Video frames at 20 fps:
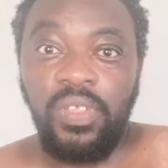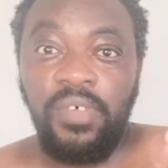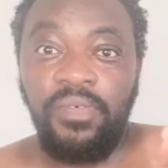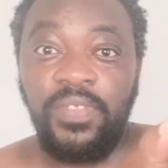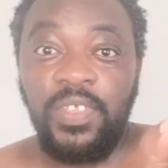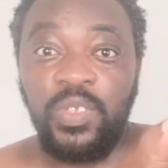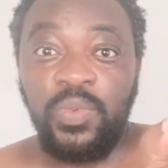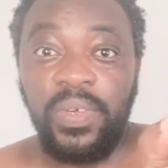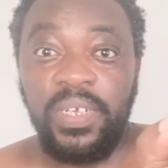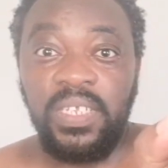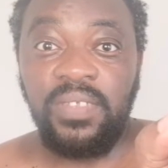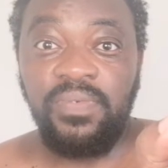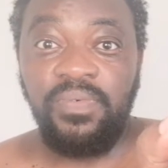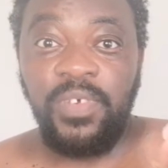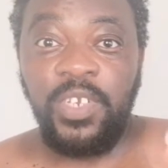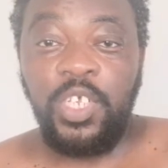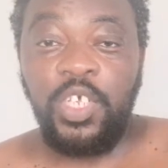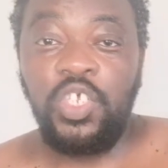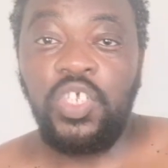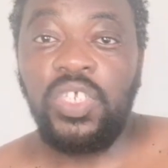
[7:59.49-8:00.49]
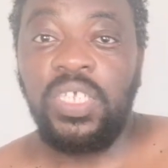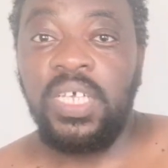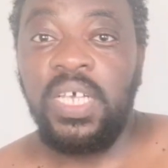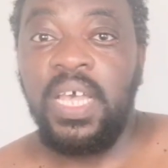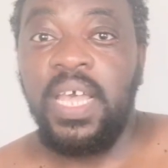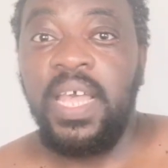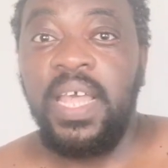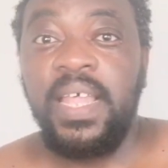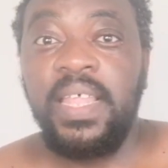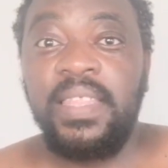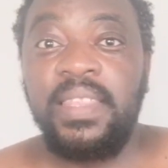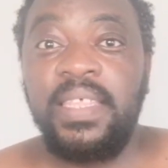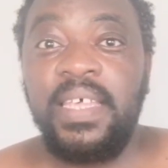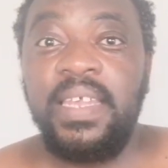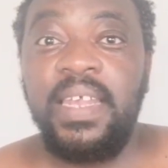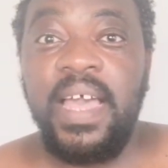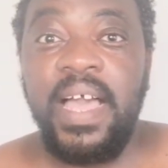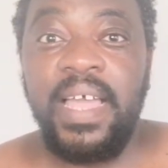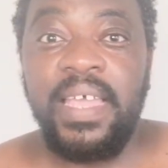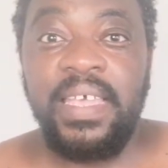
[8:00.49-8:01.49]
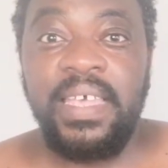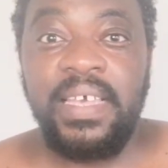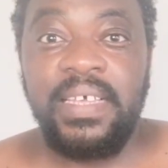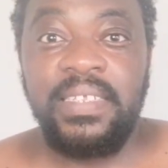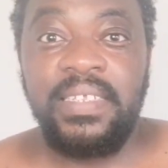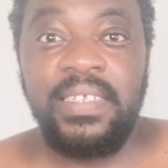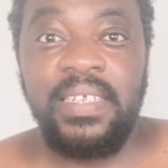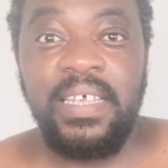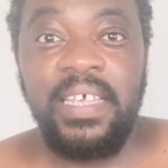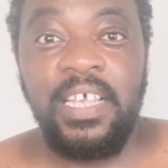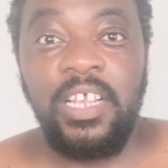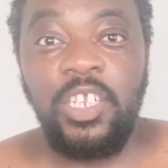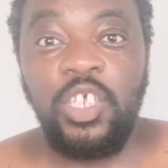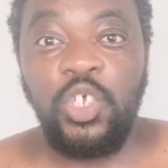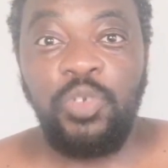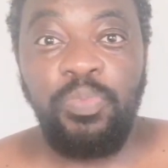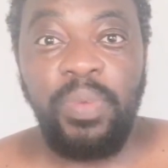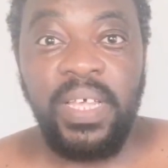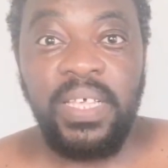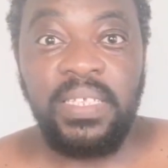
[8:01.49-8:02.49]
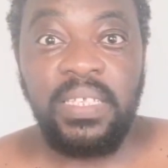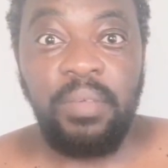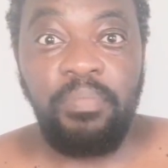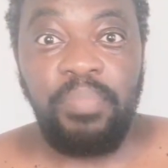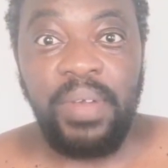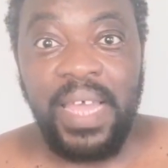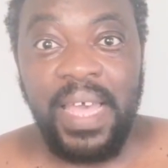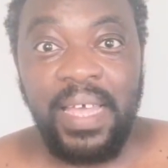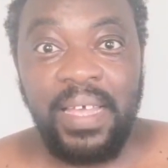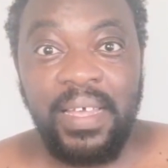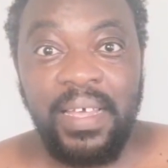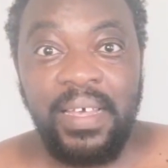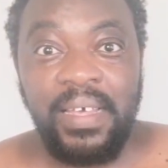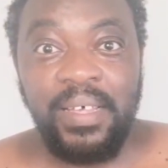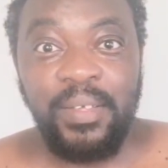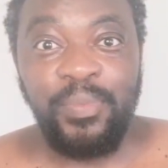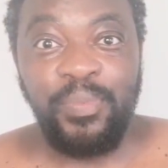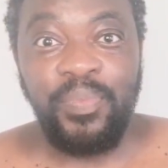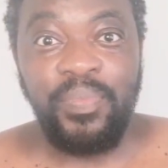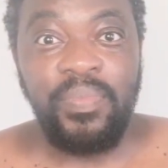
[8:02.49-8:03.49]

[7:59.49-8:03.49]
If one is finished, then I get English Blazer Black.